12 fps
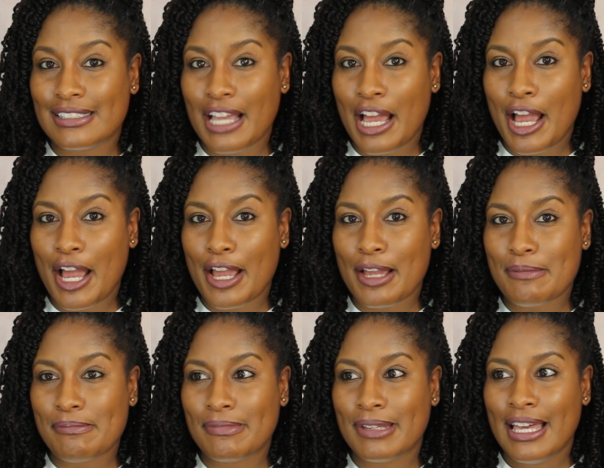
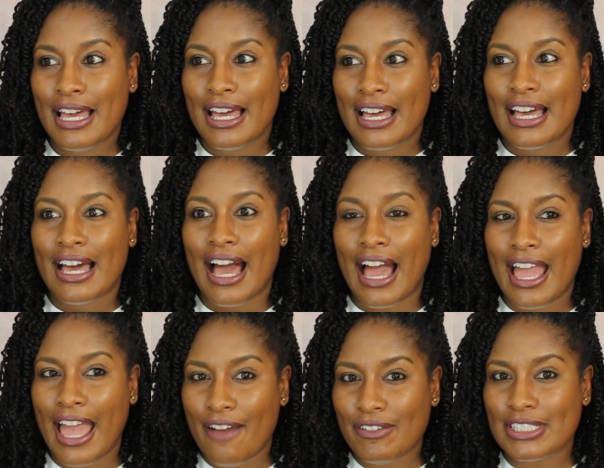time. I
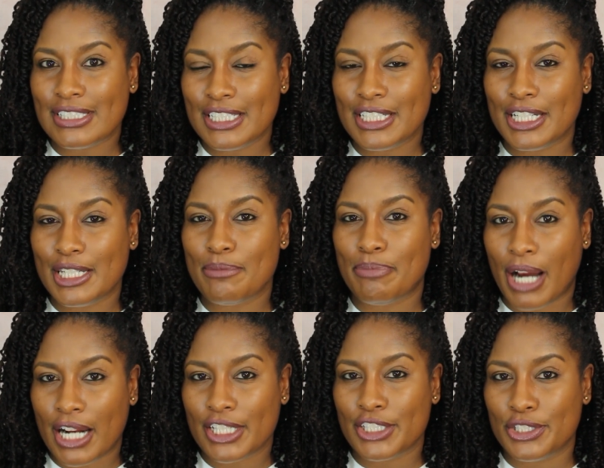haven't seen
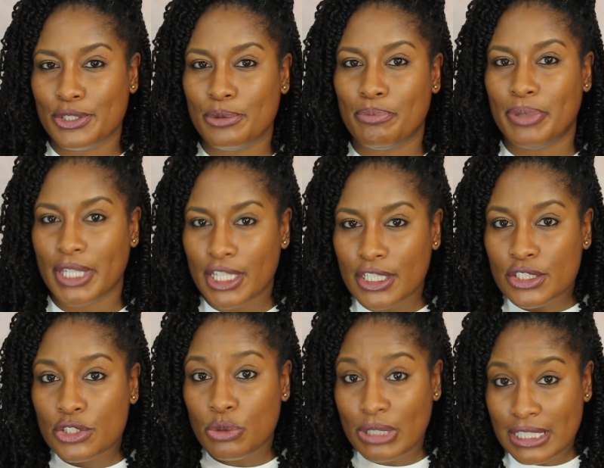anybody do big
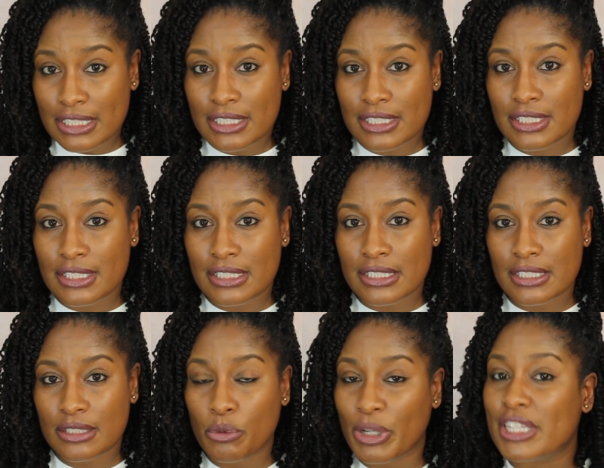twists
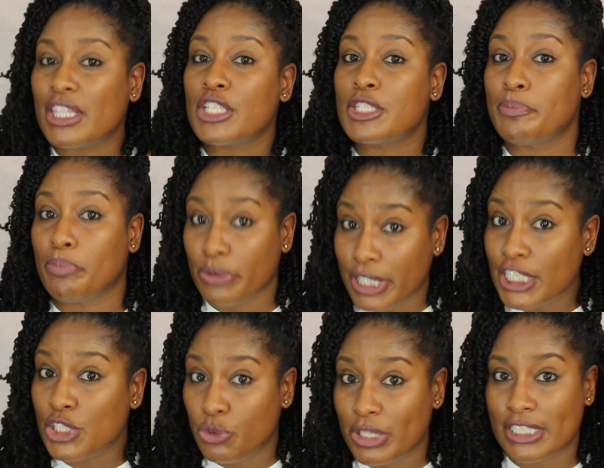with spring
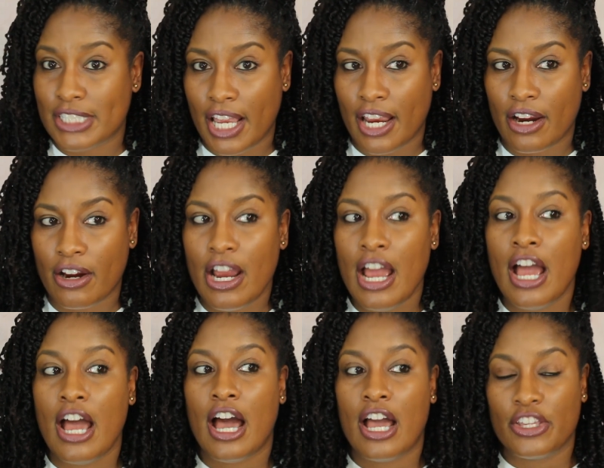twist hair.
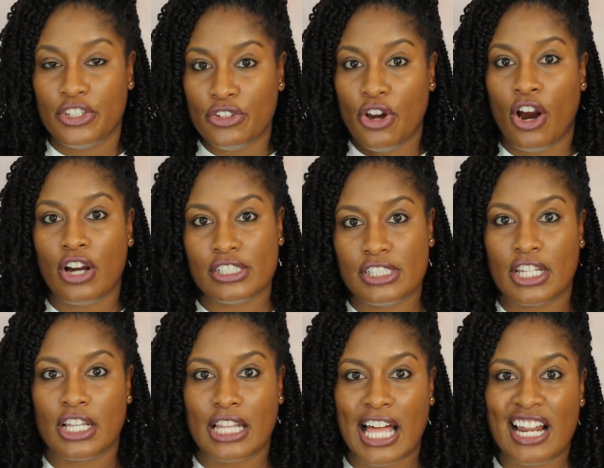You are seeing
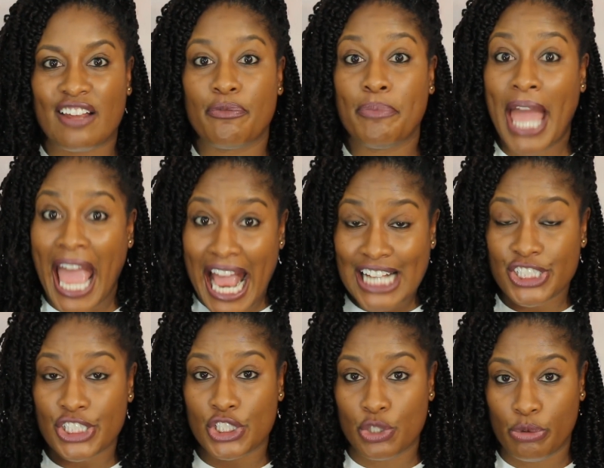a lot of
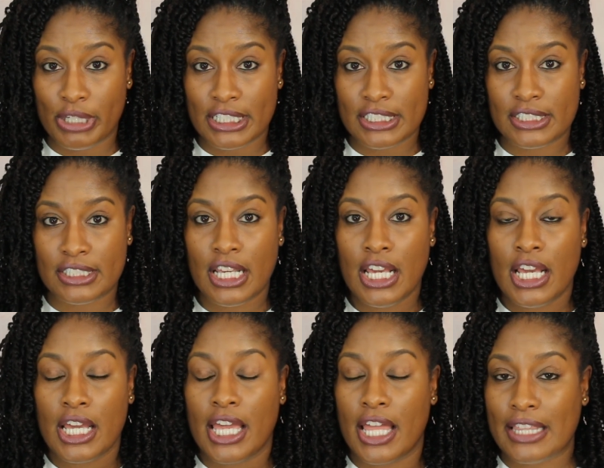passion twist
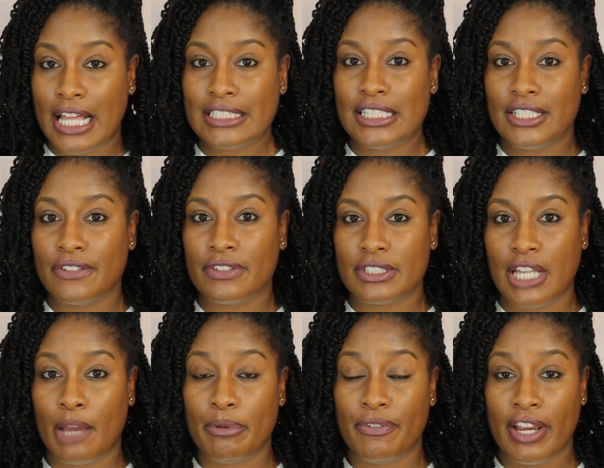and that's a different
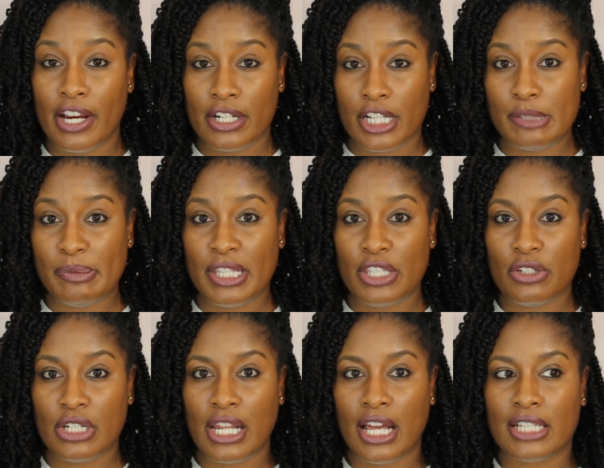type of hair that's being
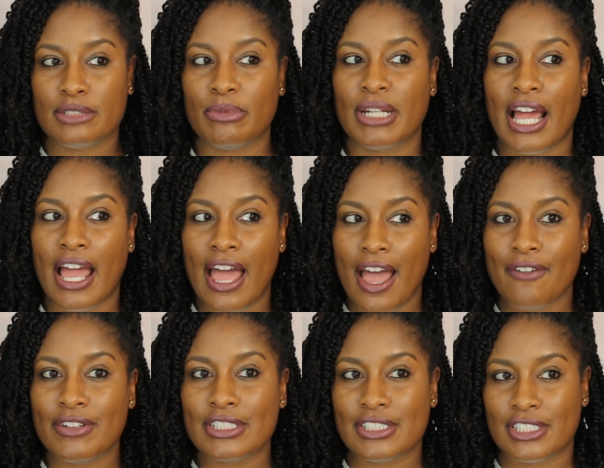utilized but I
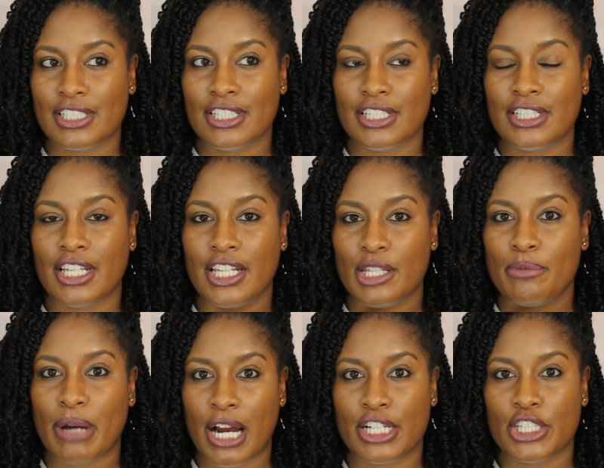haven't seen
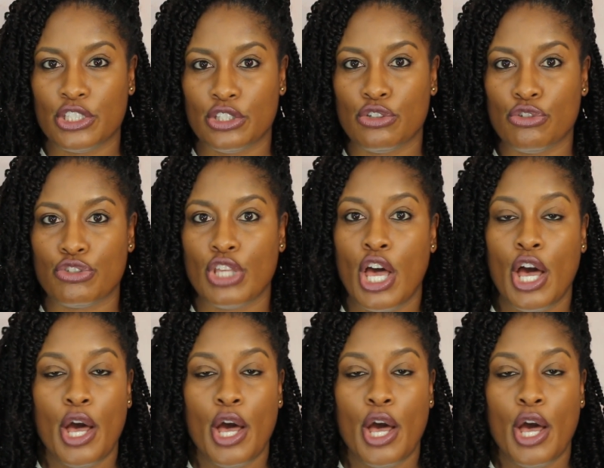anybody use